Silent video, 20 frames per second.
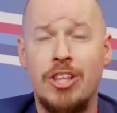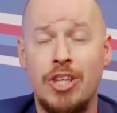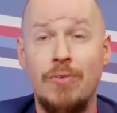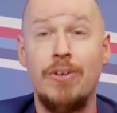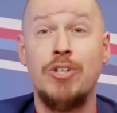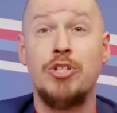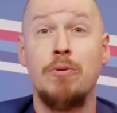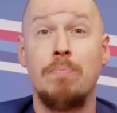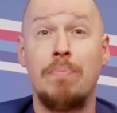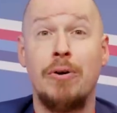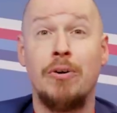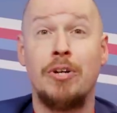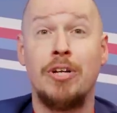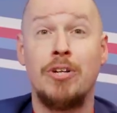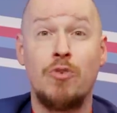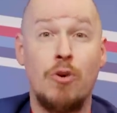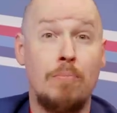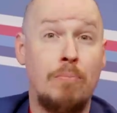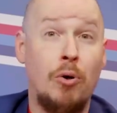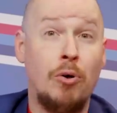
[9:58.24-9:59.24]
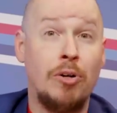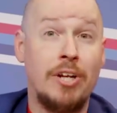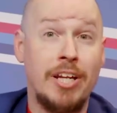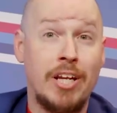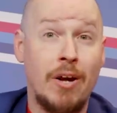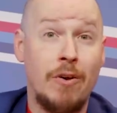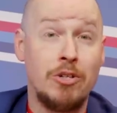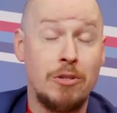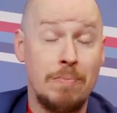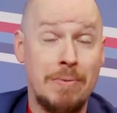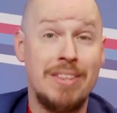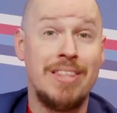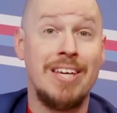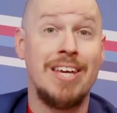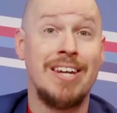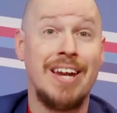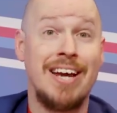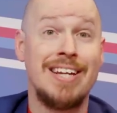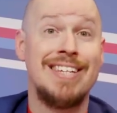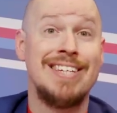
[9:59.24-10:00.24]
The original building is reportedly going to be the
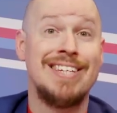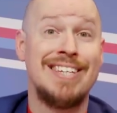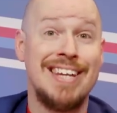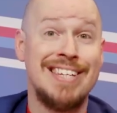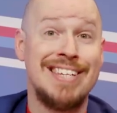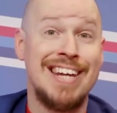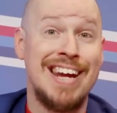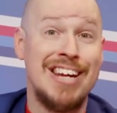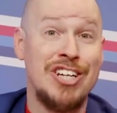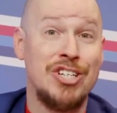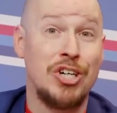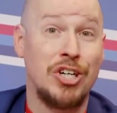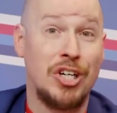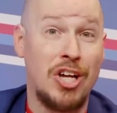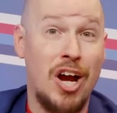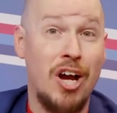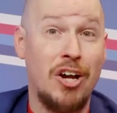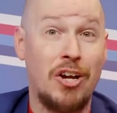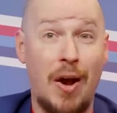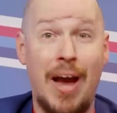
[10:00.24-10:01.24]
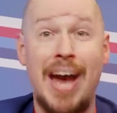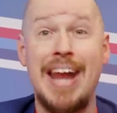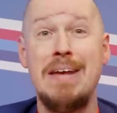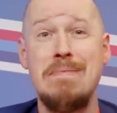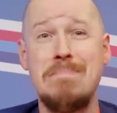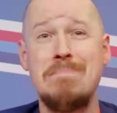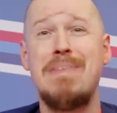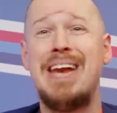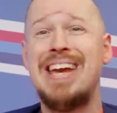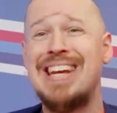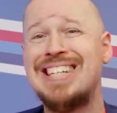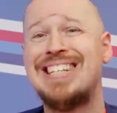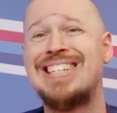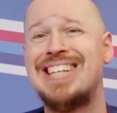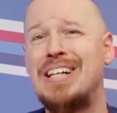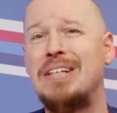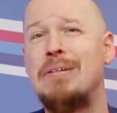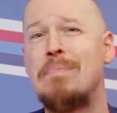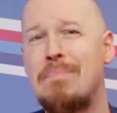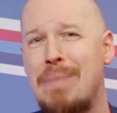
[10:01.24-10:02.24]
United Center in Chicago, and it may
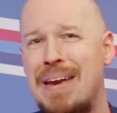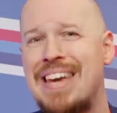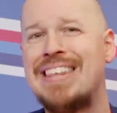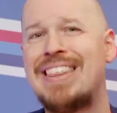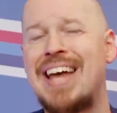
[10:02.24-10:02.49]
still be